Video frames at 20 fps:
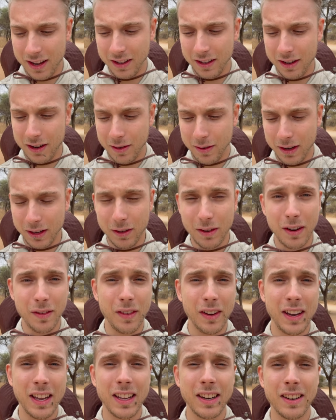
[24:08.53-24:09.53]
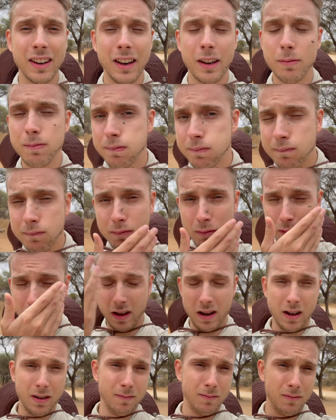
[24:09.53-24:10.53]
don't know. I don't have any internet
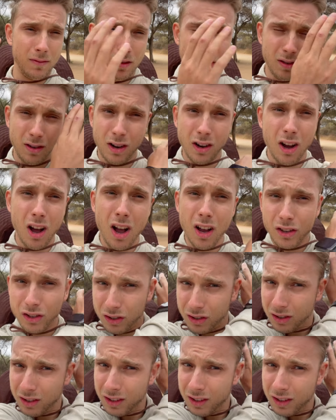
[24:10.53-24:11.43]
here. Oh gosh.